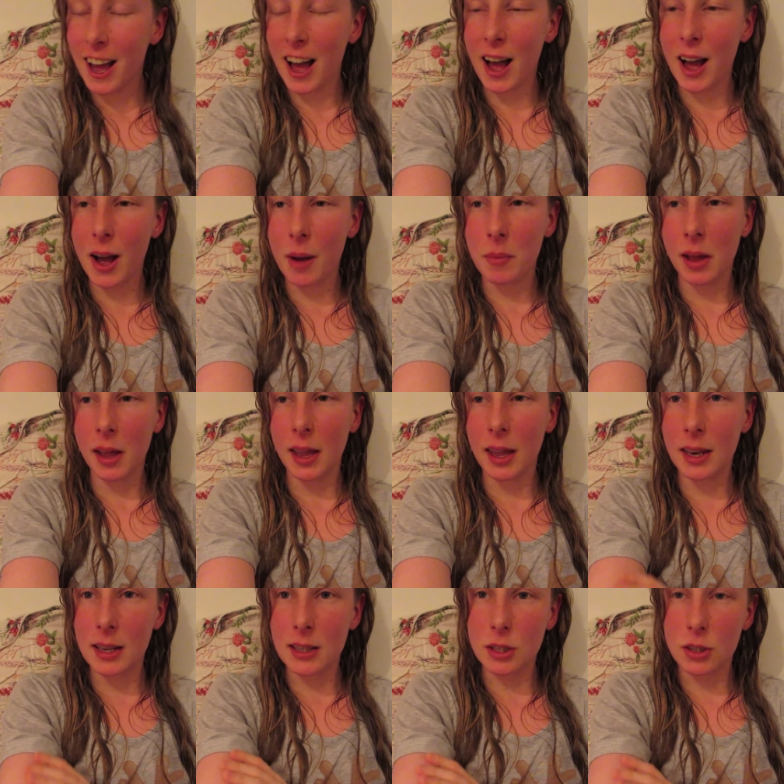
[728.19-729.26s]
um,
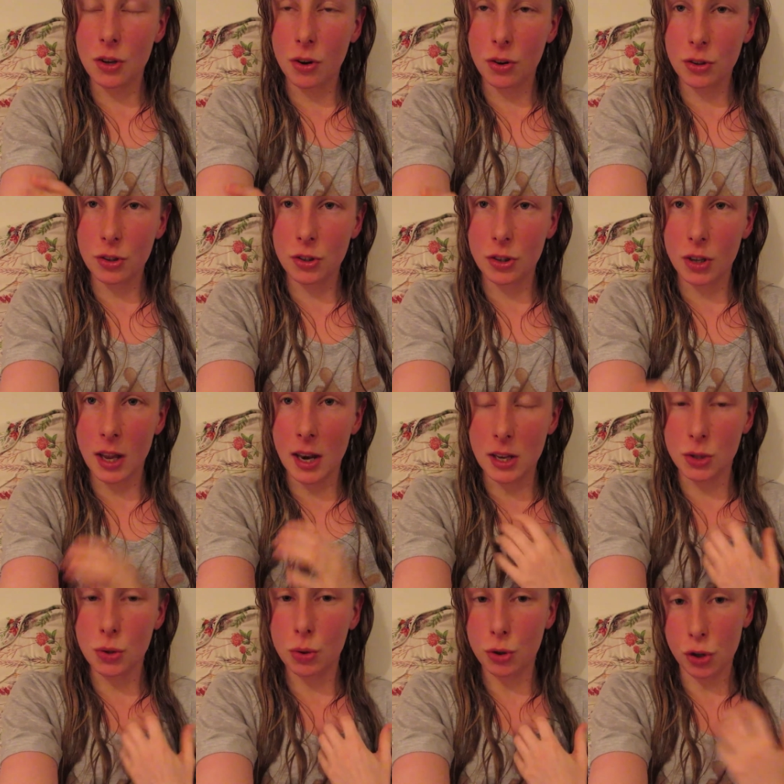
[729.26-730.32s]
it is not, it
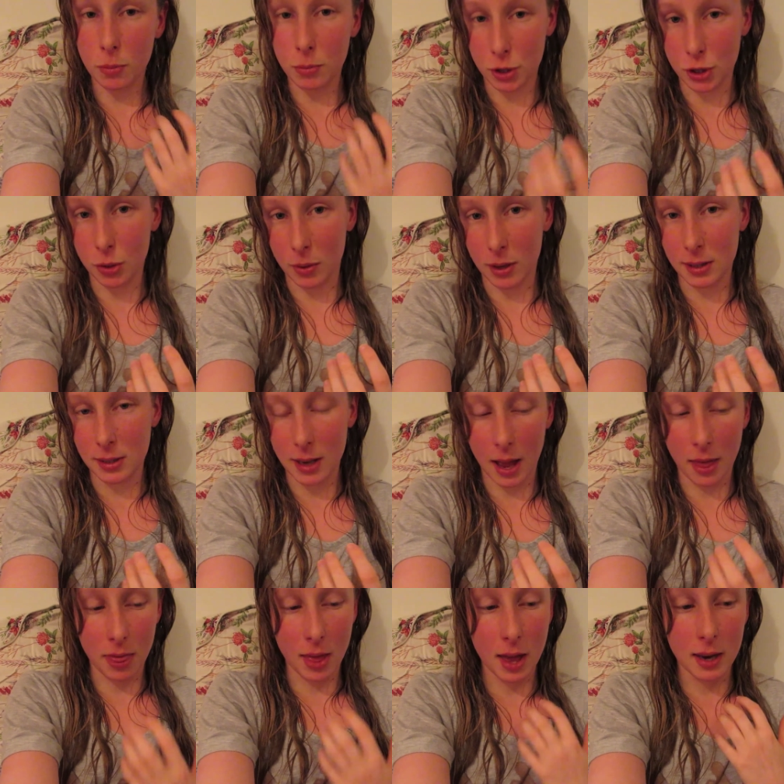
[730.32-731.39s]
is your job to do it,
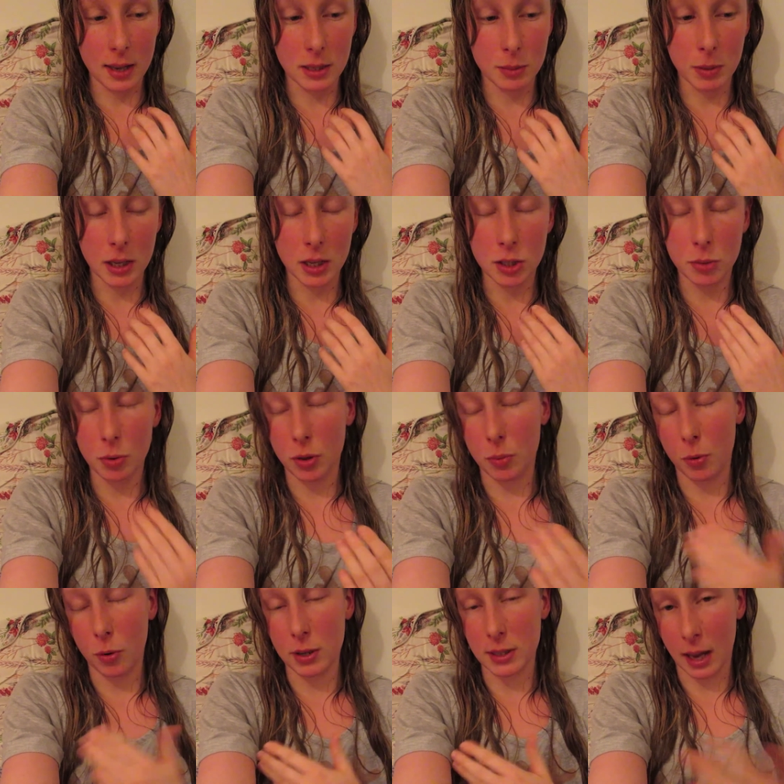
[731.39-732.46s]
and that is speaking to both
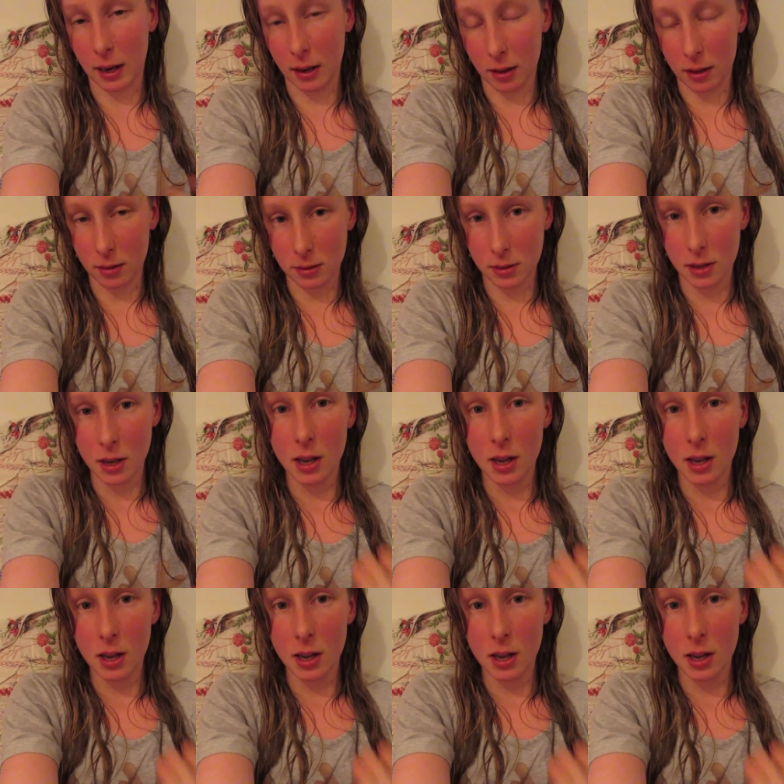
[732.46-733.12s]
boys and girls.